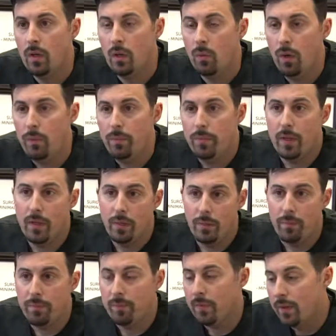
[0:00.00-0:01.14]
Well,
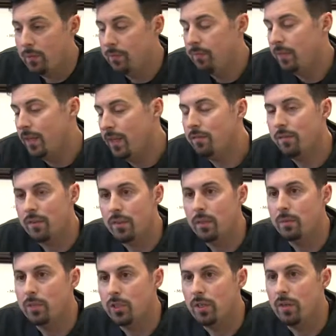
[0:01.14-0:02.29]
thankfully the
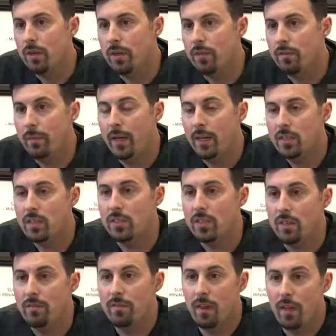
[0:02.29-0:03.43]
majority of the masses
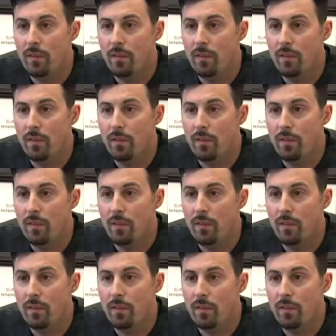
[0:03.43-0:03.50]
I've